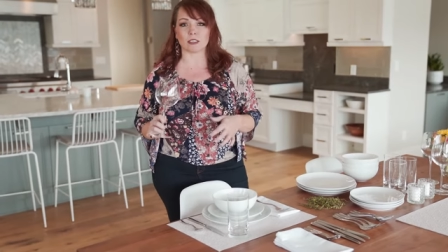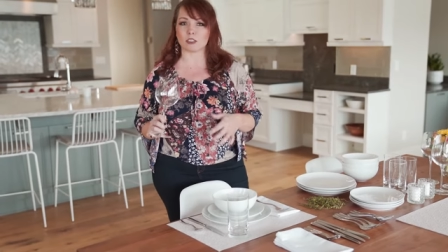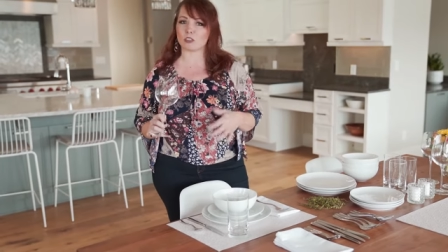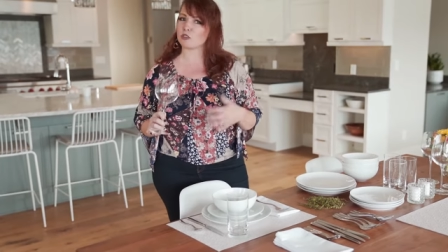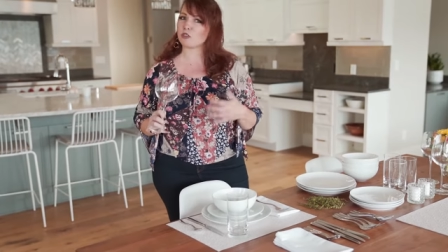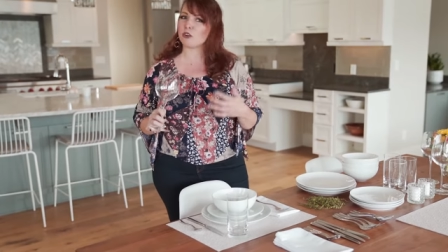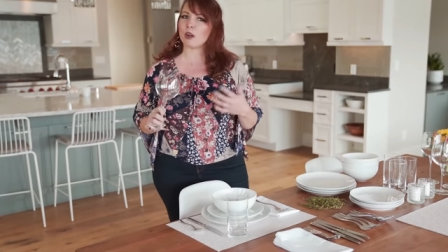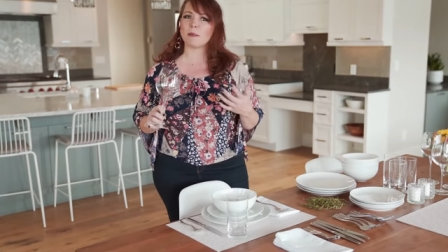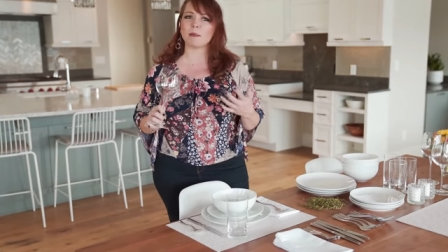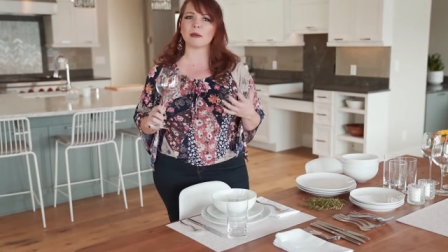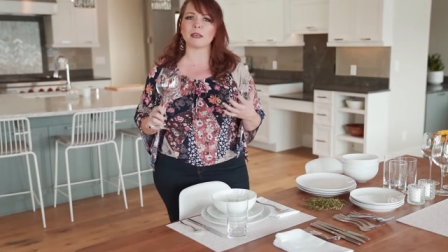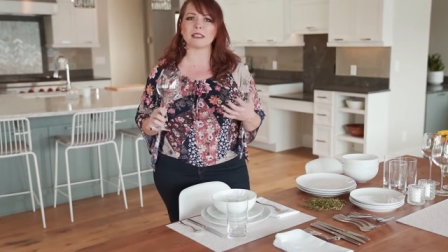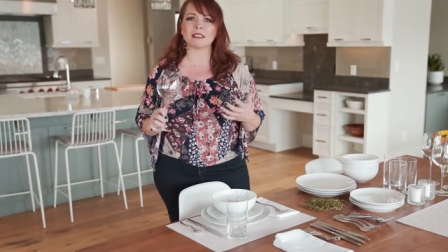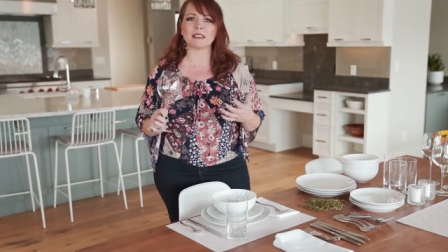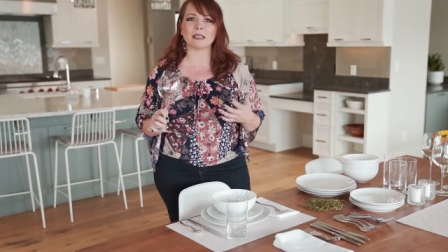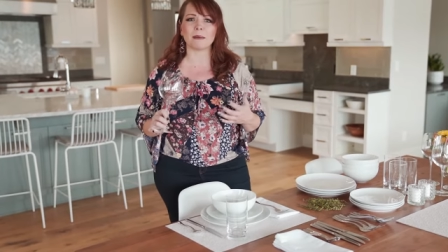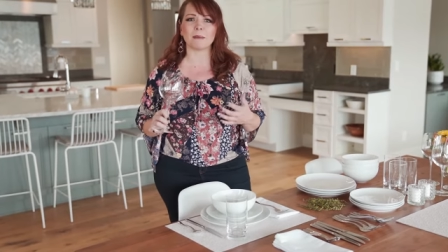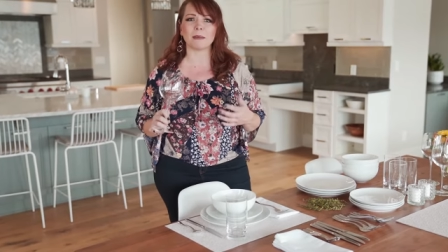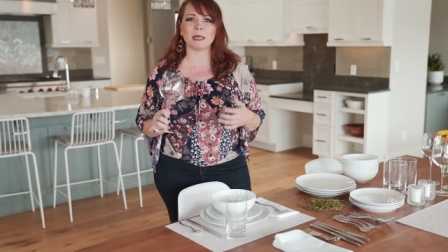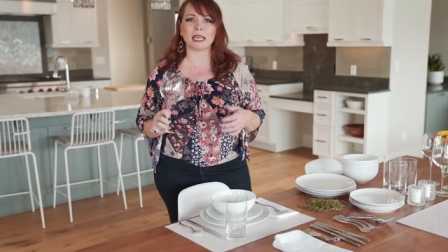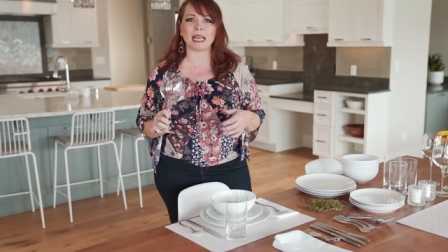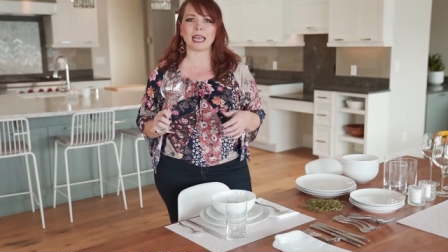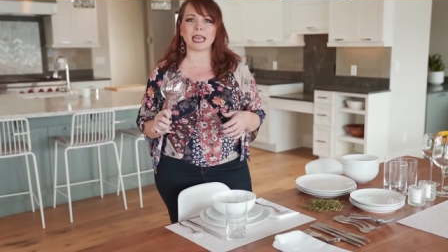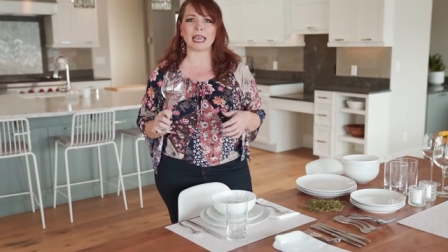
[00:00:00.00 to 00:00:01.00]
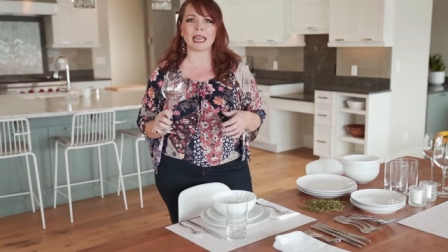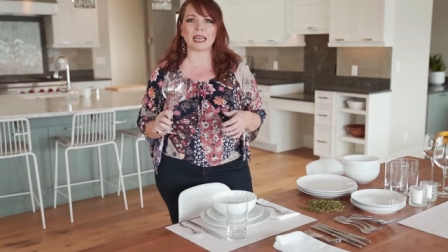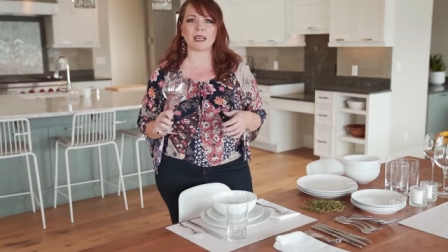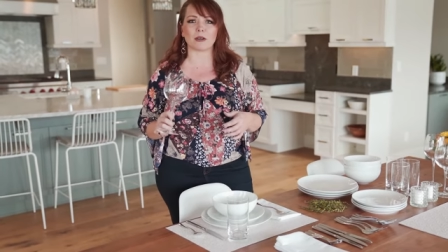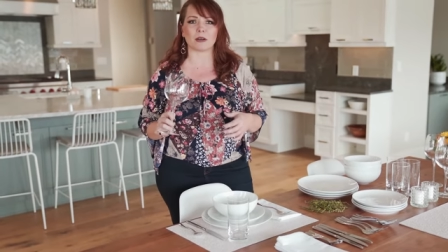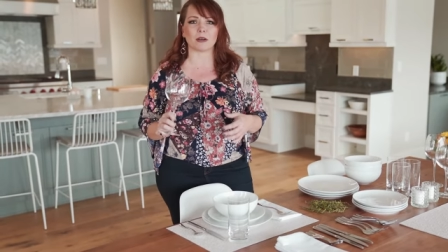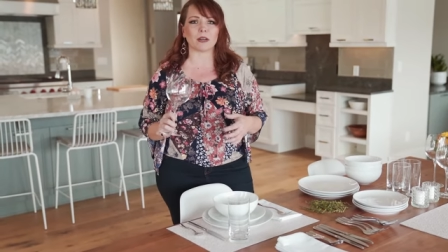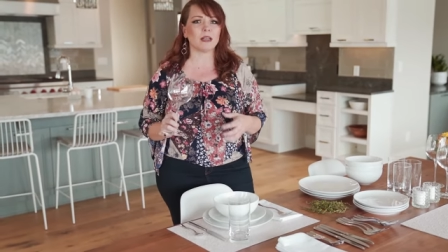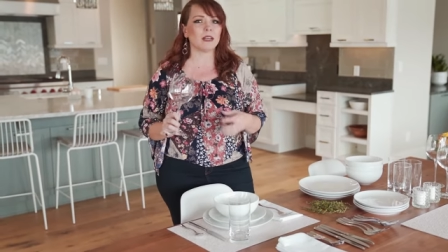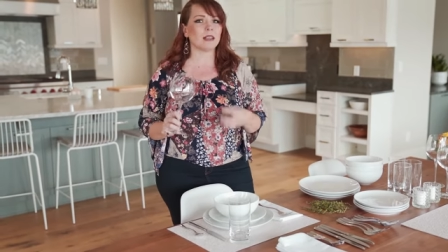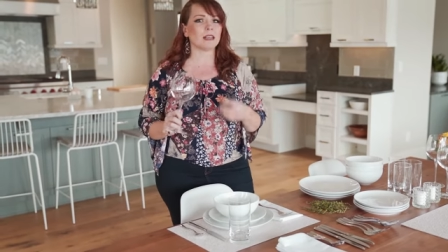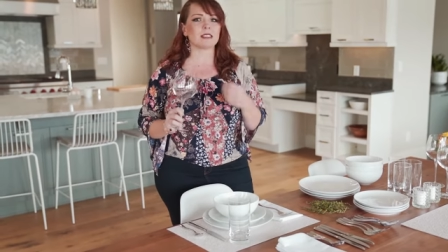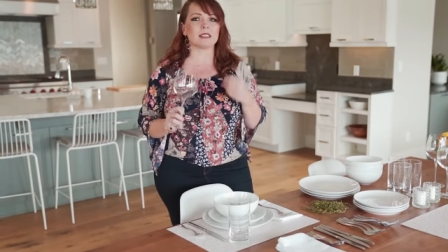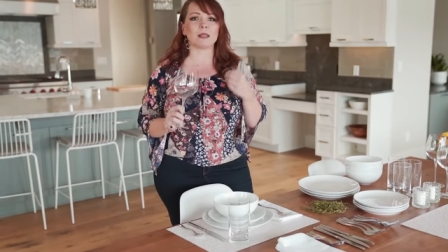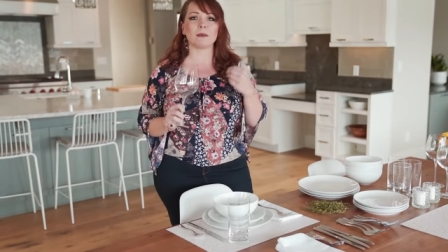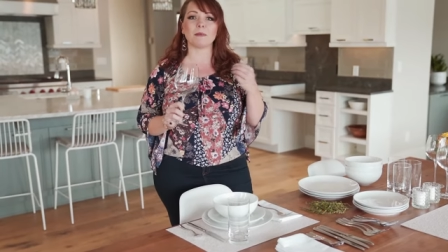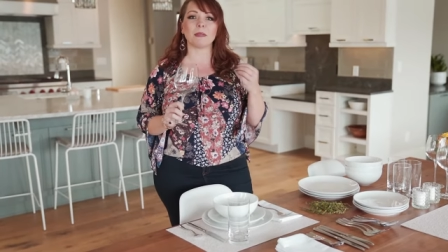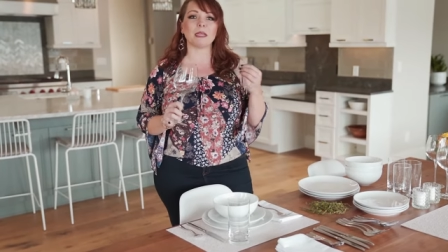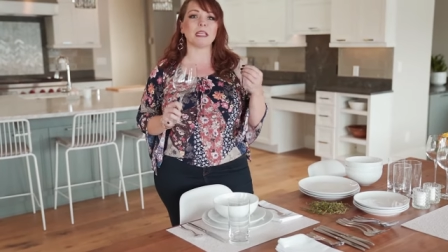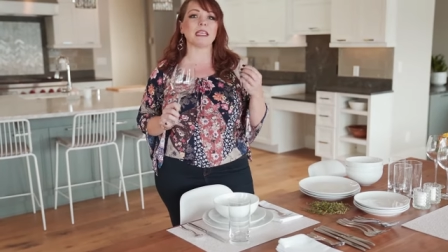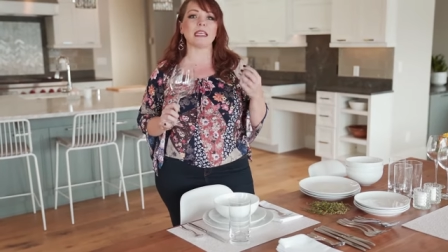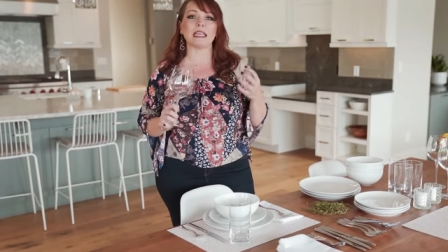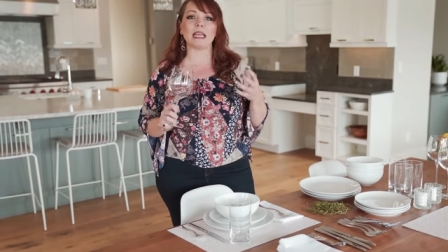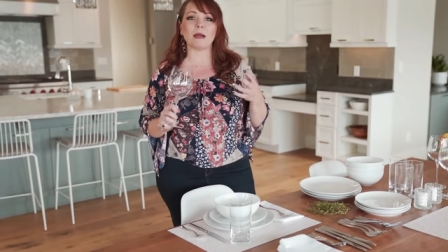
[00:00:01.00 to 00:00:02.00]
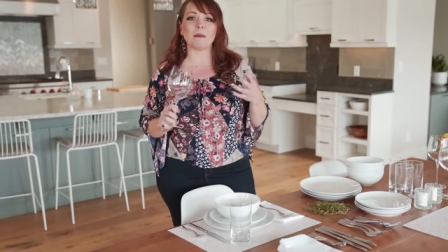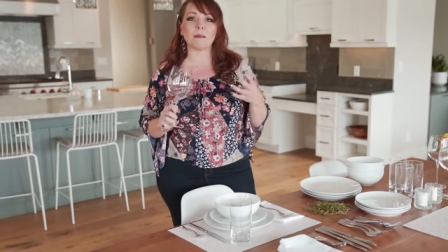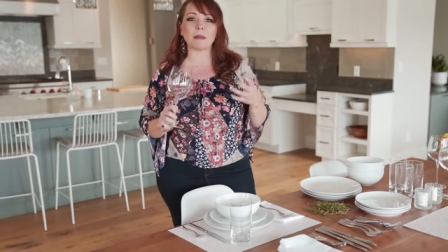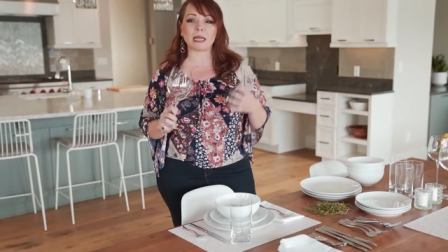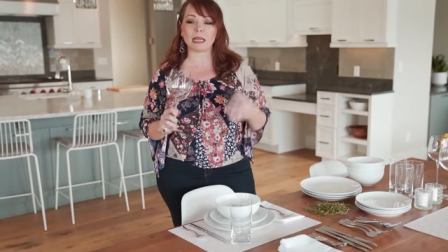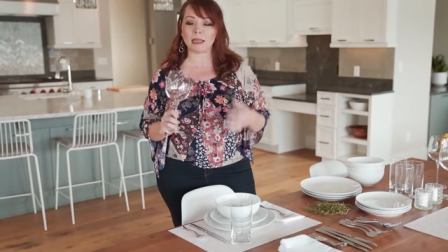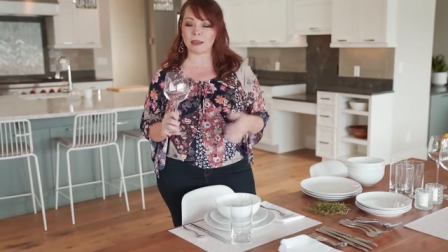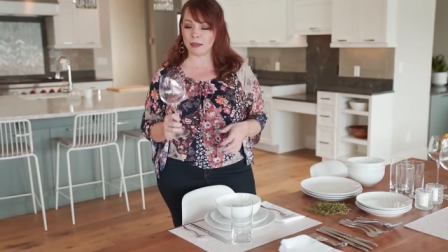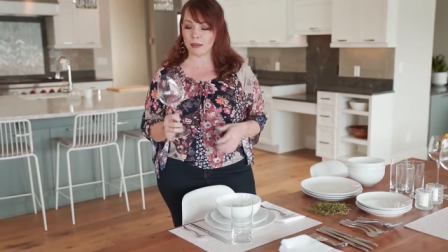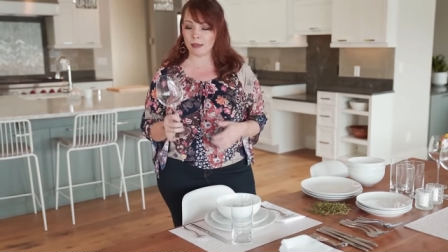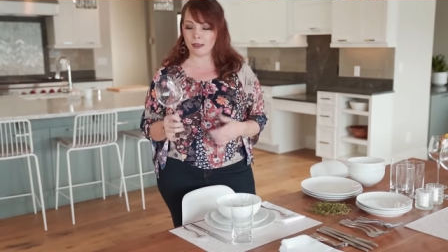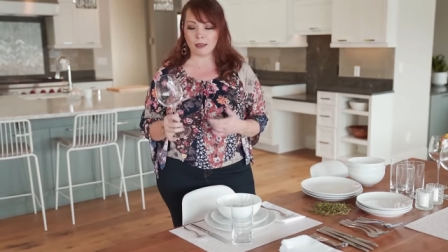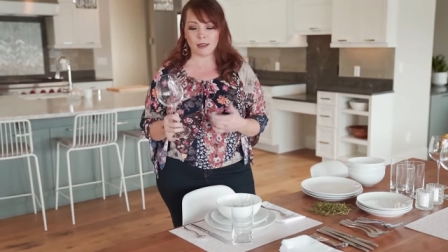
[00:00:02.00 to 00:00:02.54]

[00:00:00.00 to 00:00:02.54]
strawberry lemonade or something yummy.